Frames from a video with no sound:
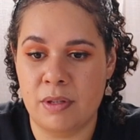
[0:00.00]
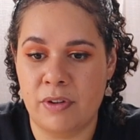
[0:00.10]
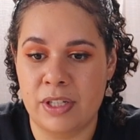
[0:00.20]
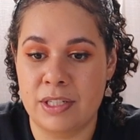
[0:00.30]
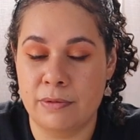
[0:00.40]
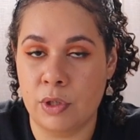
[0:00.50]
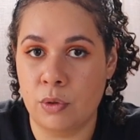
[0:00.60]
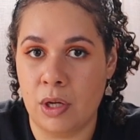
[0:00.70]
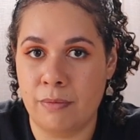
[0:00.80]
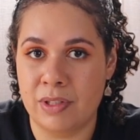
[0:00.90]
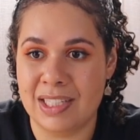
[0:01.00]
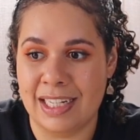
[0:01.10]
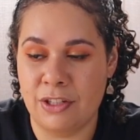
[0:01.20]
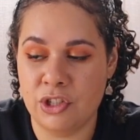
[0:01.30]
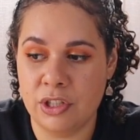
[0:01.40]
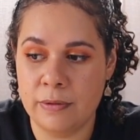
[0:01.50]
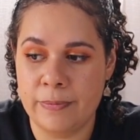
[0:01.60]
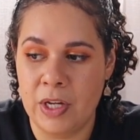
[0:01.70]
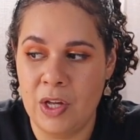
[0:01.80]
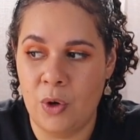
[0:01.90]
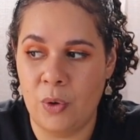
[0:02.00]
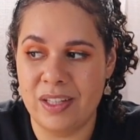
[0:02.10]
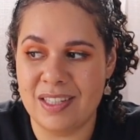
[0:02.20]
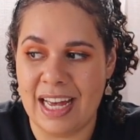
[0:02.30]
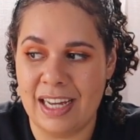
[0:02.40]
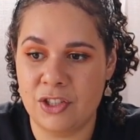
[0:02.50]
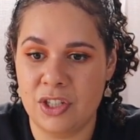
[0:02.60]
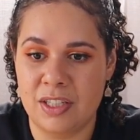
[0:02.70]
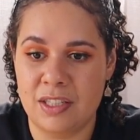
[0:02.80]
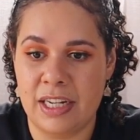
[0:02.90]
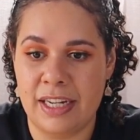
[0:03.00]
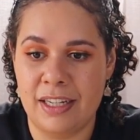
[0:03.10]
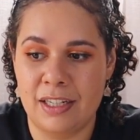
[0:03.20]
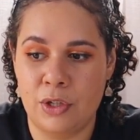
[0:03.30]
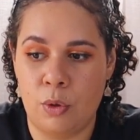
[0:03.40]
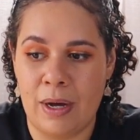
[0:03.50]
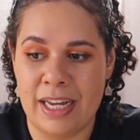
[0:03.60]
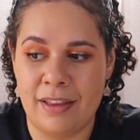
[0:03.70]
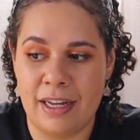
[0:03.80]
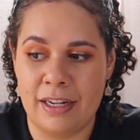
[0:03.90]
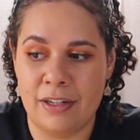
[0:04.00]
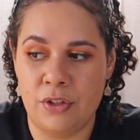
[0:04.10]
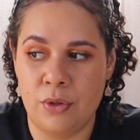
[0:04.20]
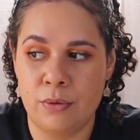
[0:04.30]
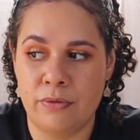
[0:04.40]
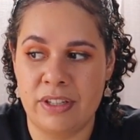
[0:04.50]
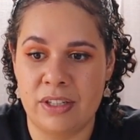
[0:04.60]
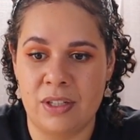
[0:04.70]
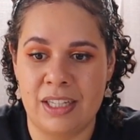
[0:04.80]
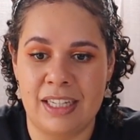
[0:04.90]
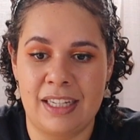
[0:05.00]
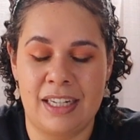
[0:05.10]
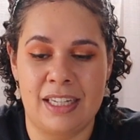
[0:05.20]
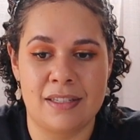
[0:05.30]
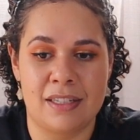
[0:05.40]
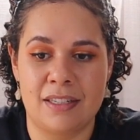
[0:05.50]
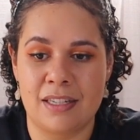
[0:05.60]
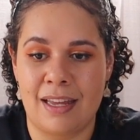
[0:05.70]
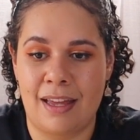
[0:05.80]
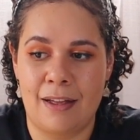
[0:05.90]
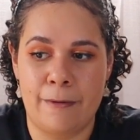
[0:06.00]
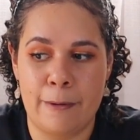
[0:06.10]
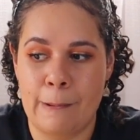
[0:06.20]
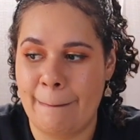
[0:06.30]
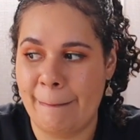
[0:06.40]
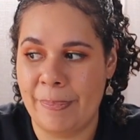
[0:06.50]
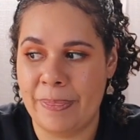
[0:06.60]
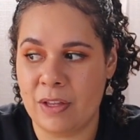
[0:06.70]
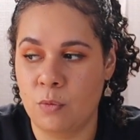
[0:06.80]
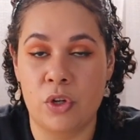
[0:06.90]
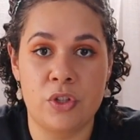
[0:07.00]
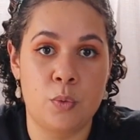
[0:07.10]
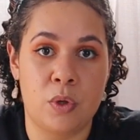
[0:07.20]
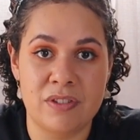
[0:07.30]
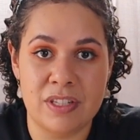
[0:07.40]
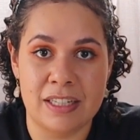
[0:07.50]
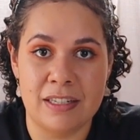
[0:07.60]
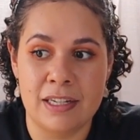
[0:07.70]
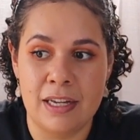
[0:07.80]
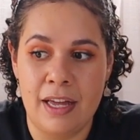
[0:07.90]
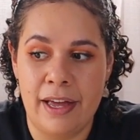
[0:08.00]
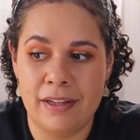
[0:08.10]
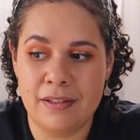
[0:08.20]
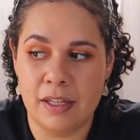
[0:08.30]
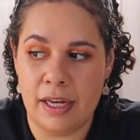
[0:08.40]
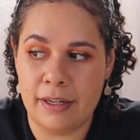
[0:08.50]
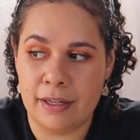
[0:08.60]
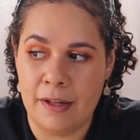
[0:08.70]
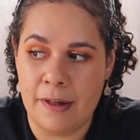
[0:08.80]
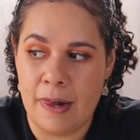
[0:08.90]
a very difficult conversation, or this action is taken in a way that you feel it isn't what you wanted. It's like